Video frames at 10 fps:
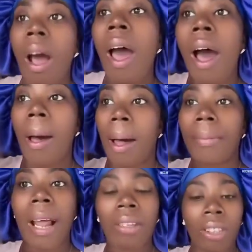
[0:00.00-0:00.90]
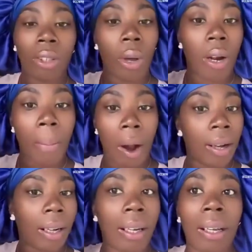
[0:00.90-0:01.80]
I'm not just going to
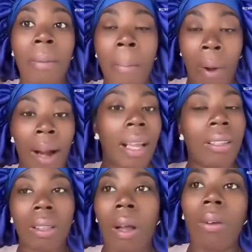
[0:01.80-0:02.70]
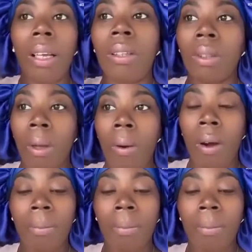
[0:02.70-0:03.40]
market, market solely toward